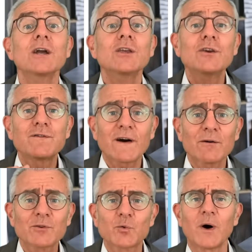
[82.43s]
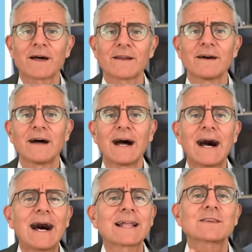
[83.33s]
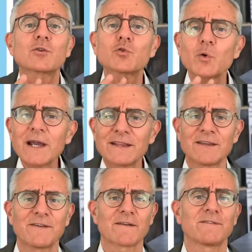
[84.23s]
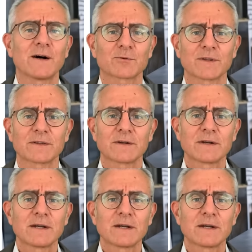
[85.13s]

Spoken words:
you found one at 25,000,